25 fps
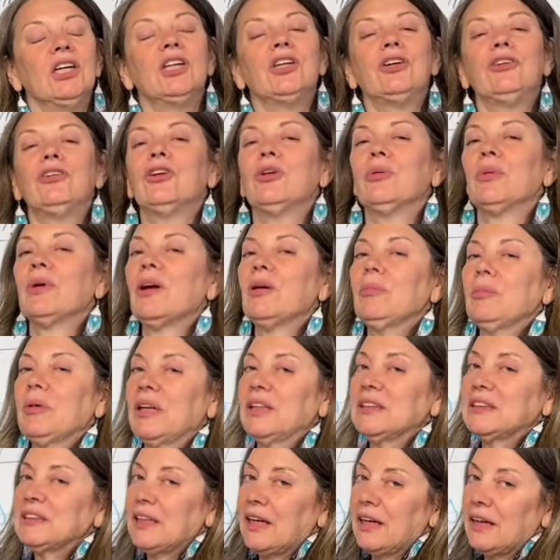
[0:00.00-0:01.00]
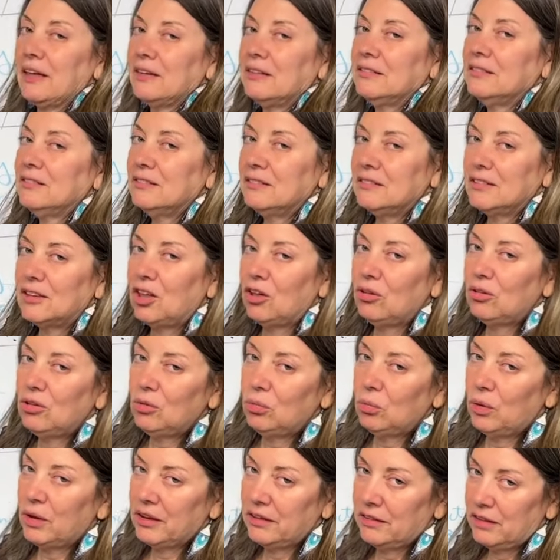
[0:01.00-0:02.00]
You know what I'm going to say. Go to
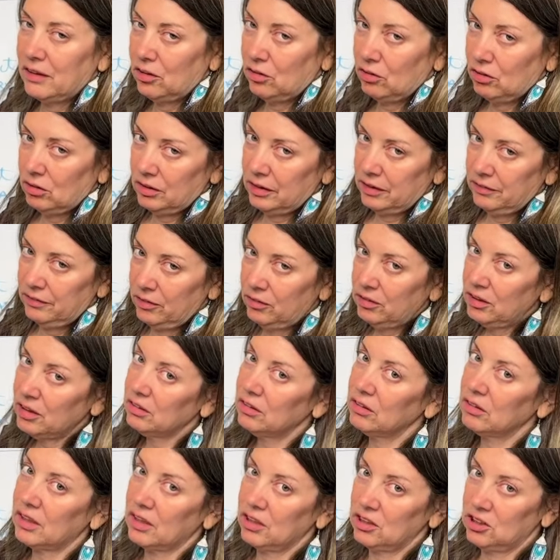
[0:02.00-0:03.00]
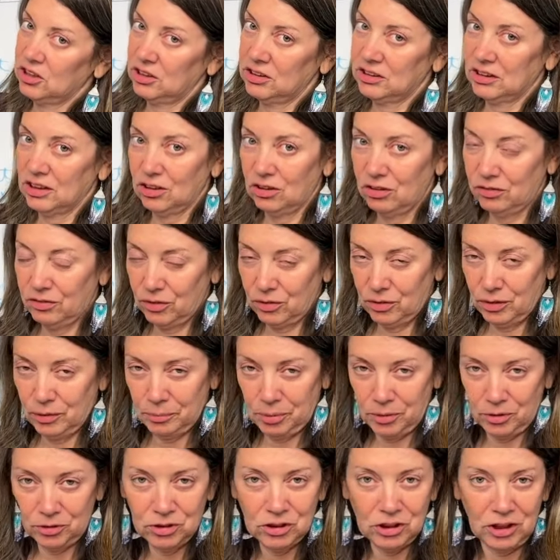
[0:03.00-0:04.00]
one of the early voting locations and go vote in
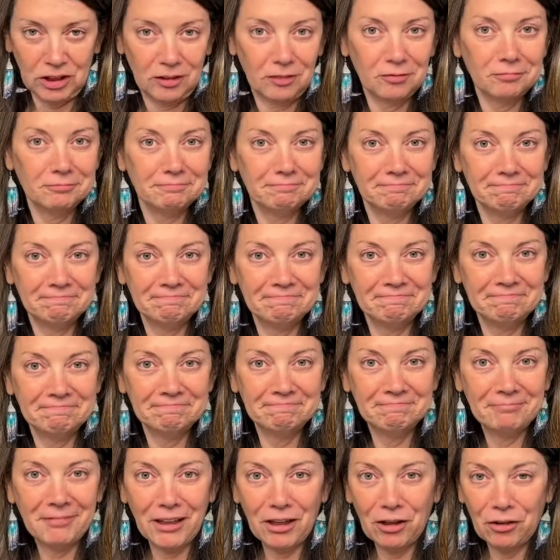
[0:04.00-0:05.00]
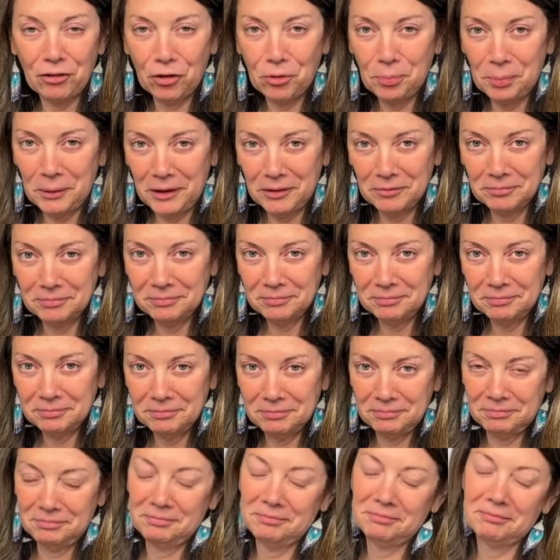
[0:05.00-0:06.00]
person. They're open.
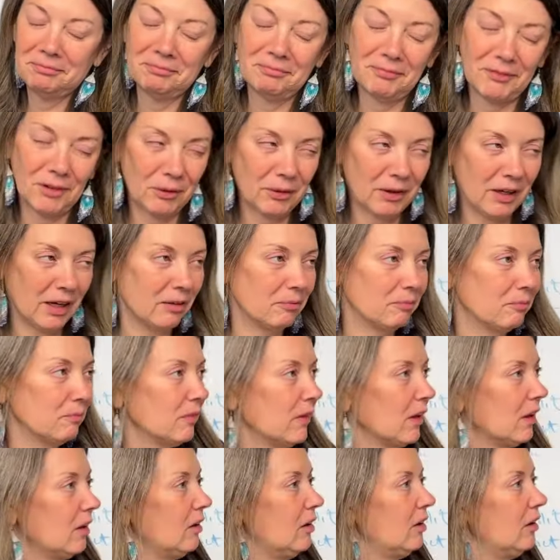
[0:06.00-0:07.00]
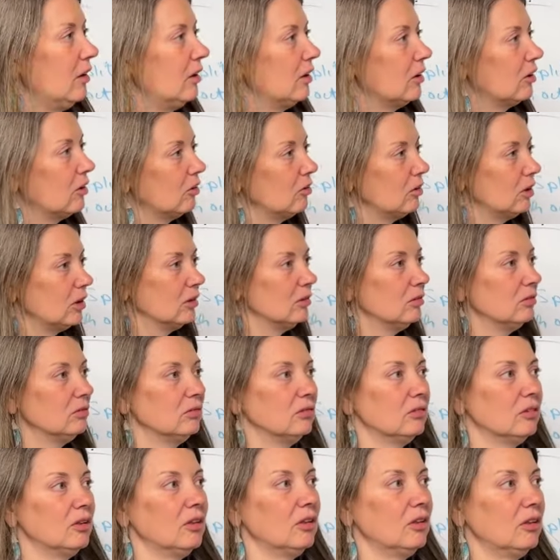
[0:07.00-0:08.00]
Okay. Go to
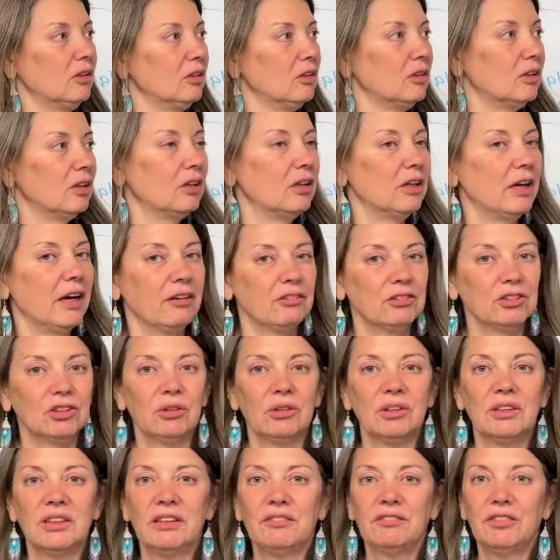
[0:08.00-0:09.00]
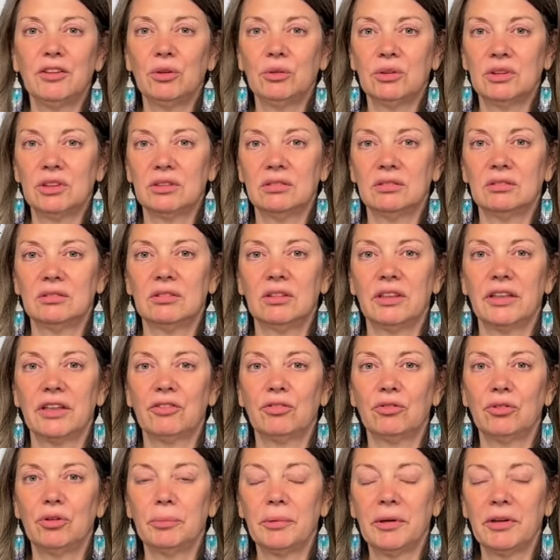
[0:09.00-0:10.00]
Arizona.vote. Click
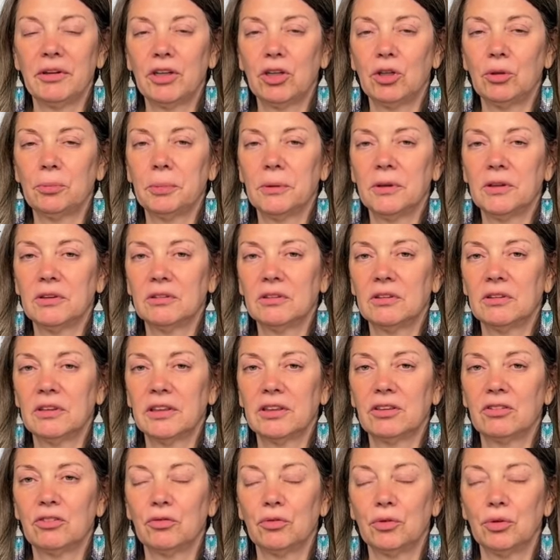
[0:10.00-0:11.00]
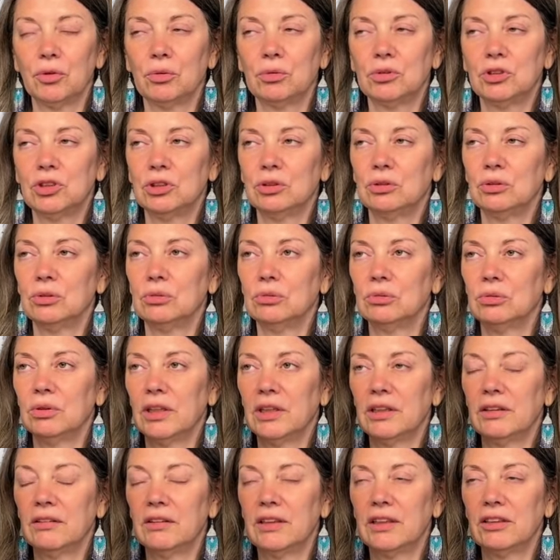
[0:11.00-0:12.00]
through to Maricopa. Click through to,
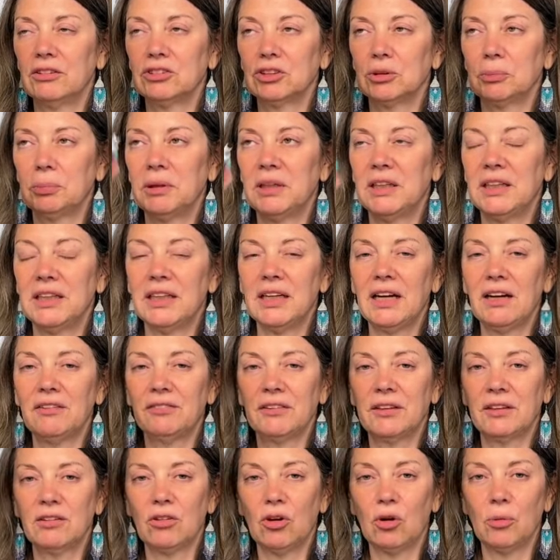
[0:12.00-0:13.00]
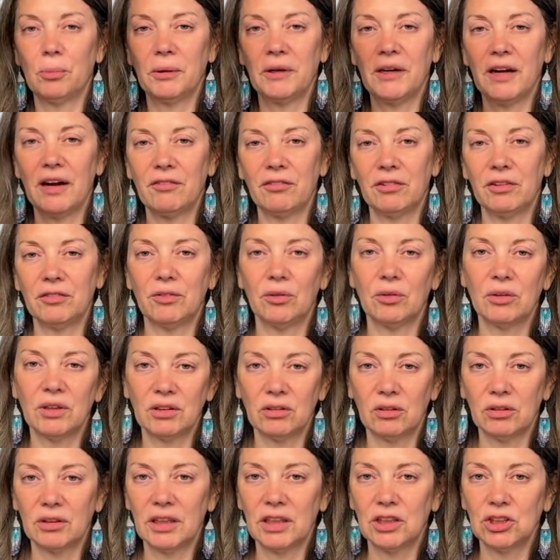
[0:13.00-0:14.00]
there's a PDF. It'll open every voting
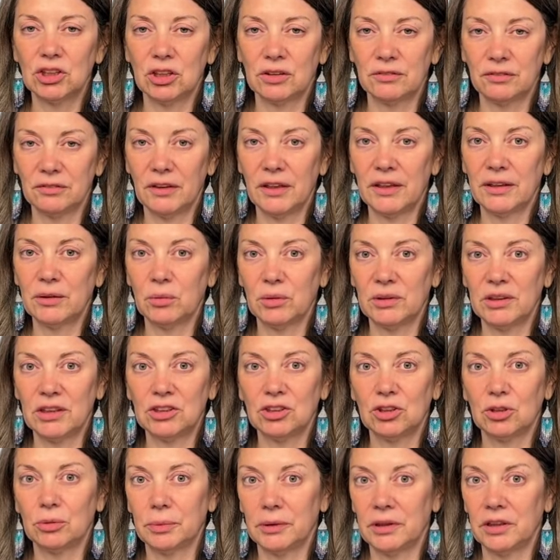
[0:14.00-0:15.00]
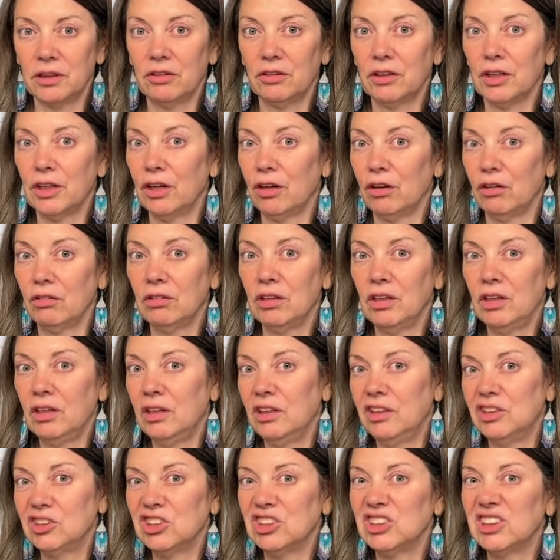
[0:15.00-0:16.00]
location. Find one that's open near you.
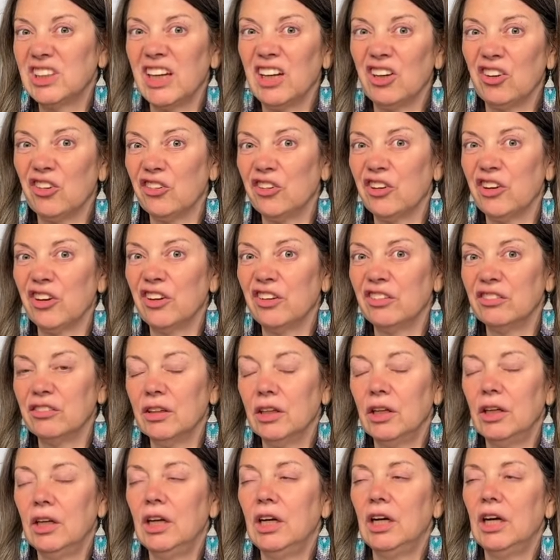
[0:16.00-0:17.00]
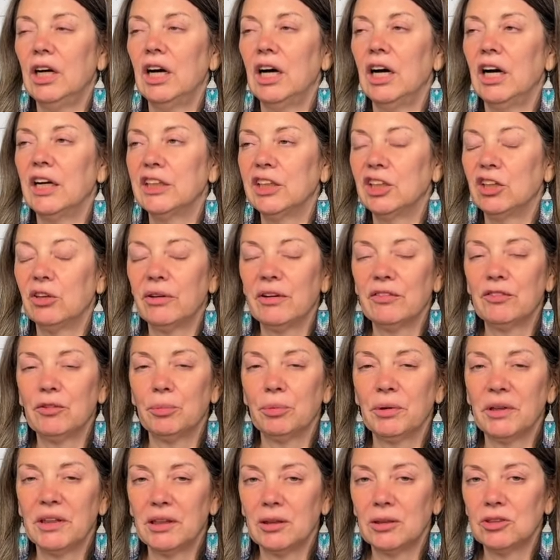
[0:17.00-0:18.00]
Just get her done. You don't have to
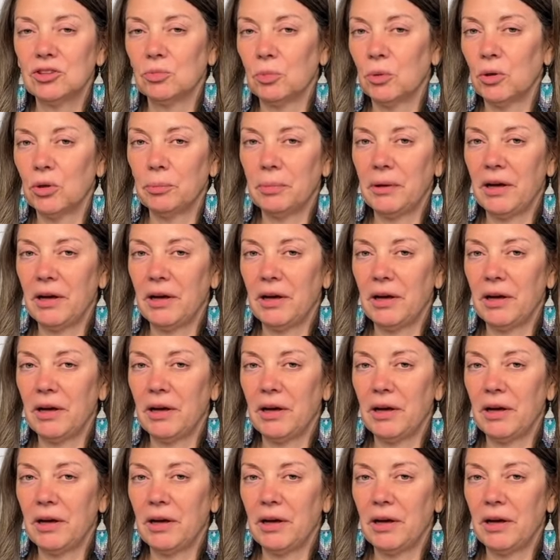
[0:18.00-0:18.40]
bring in a spoiled